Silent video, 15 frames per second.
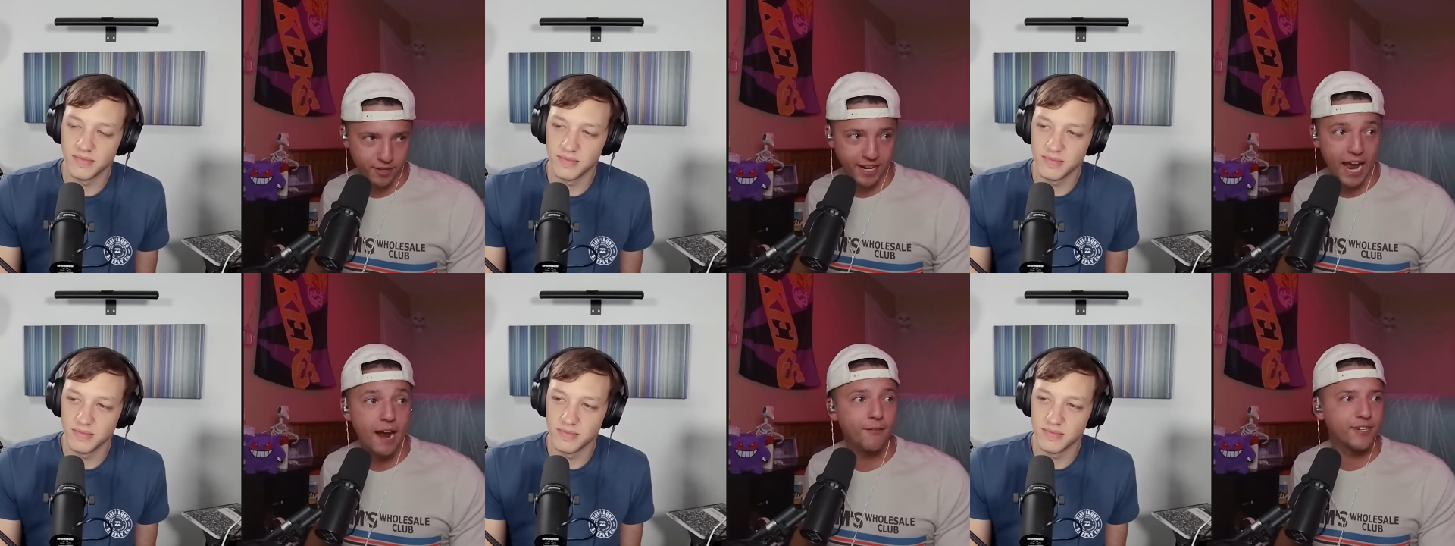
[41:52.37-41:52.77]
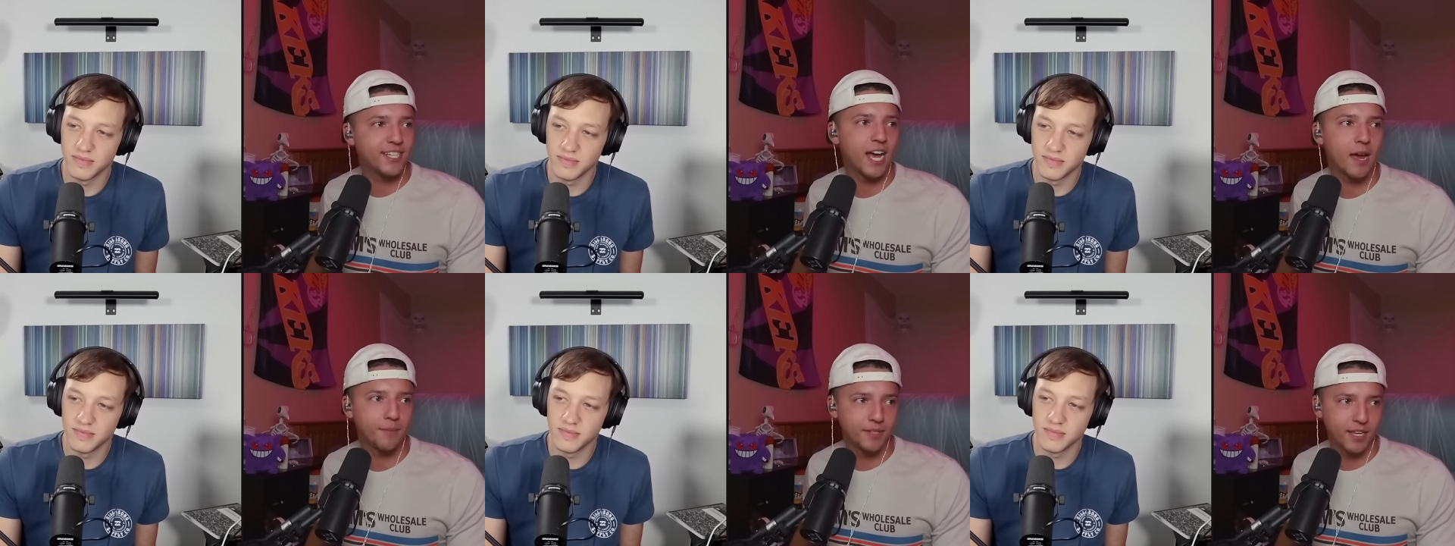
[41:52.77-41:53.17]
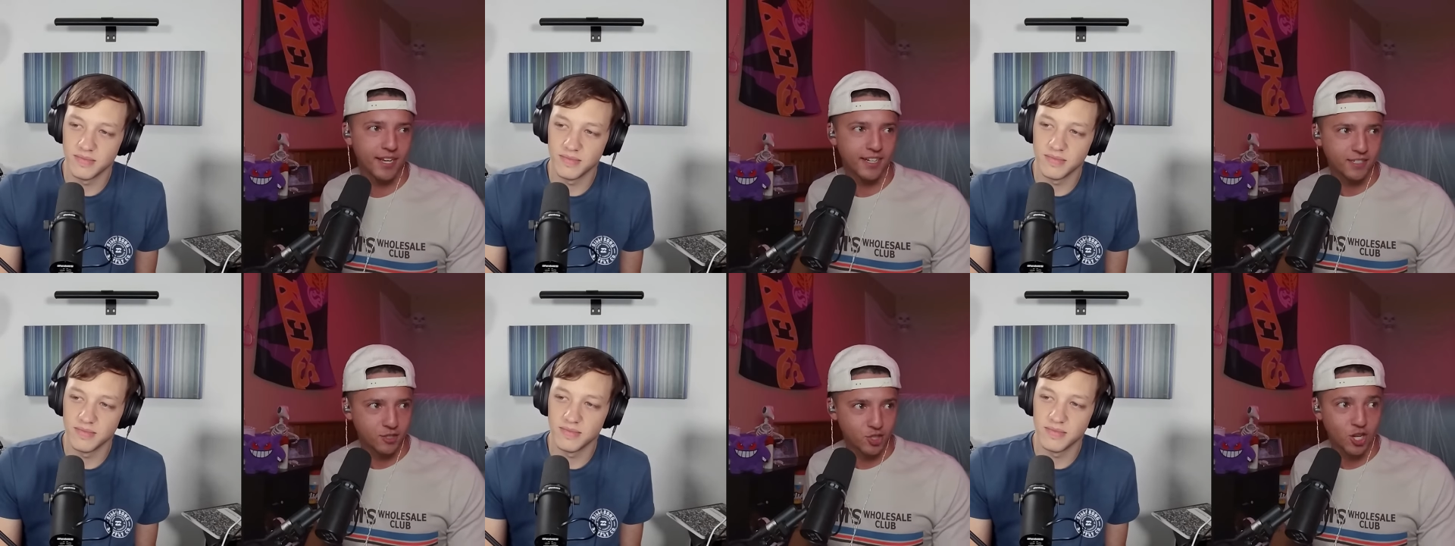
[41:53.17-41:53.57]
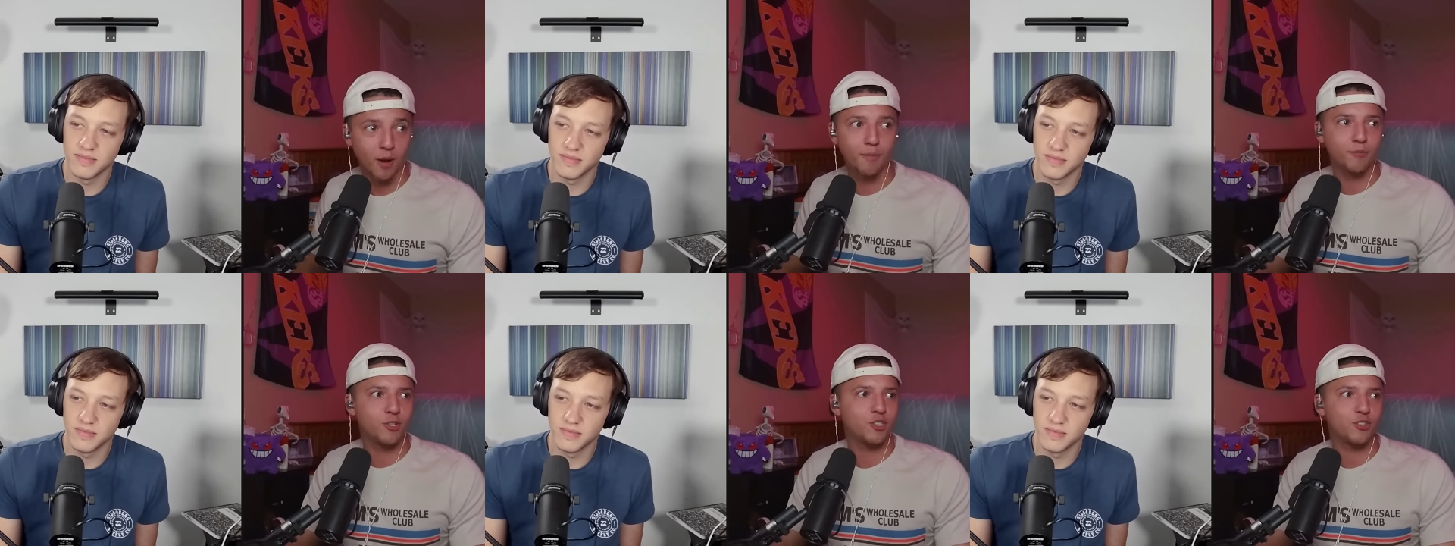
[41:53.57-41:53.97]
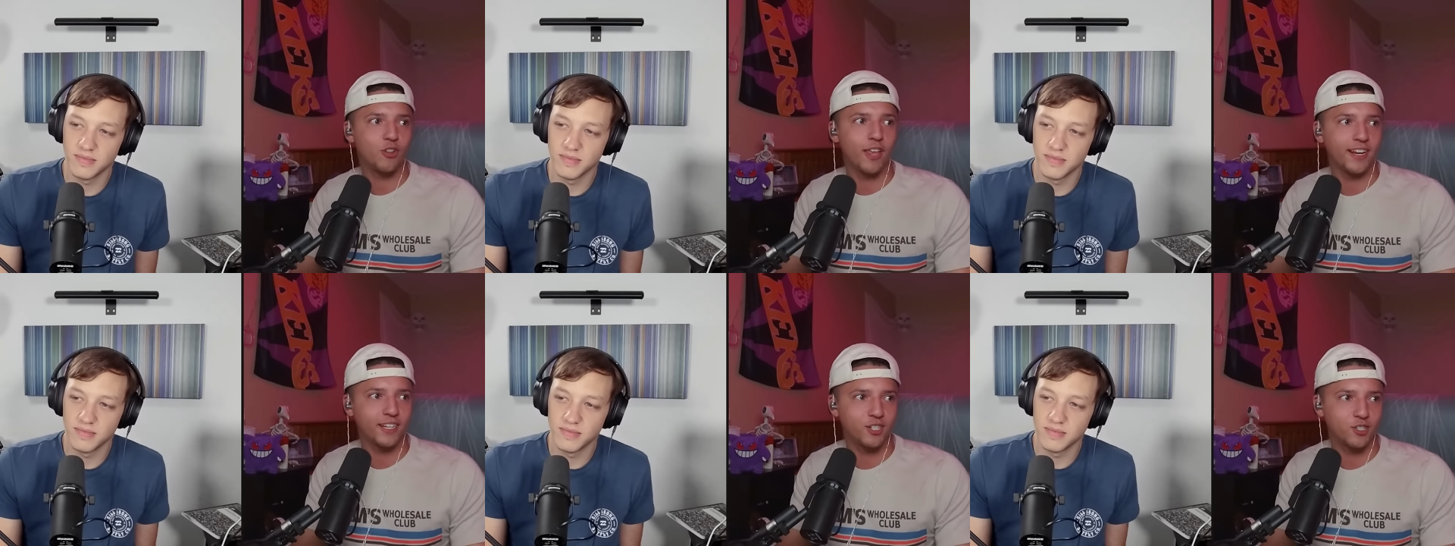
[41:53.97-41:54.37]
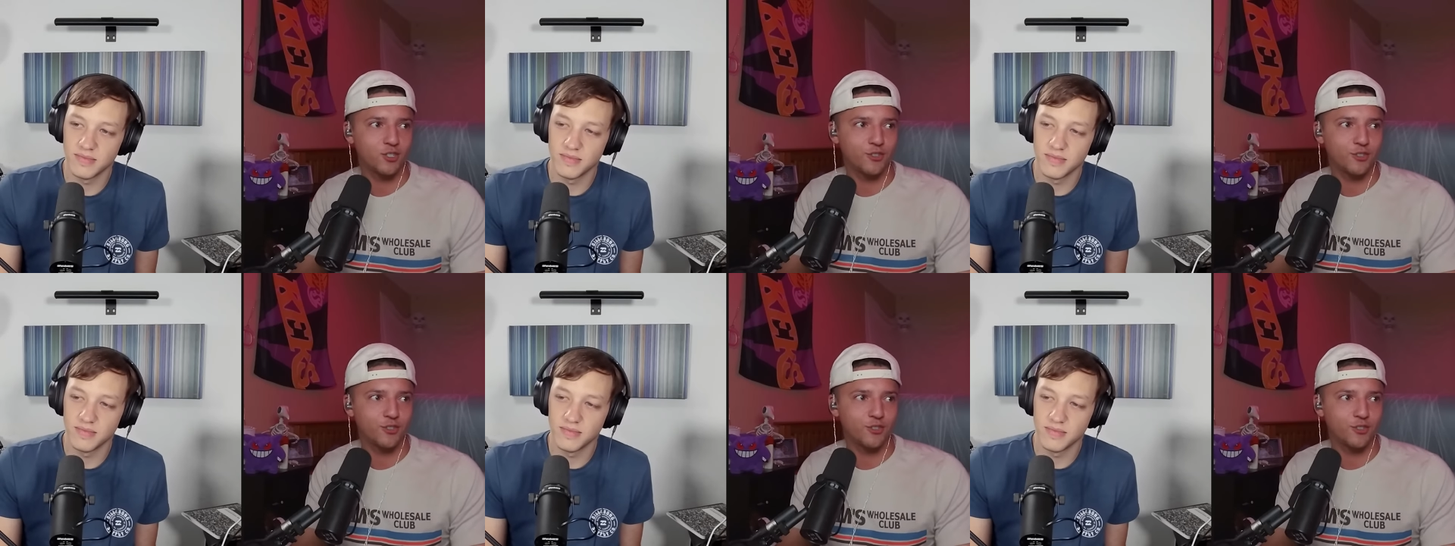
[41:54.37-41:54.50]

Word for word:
Speaker 1: Like every time and like some like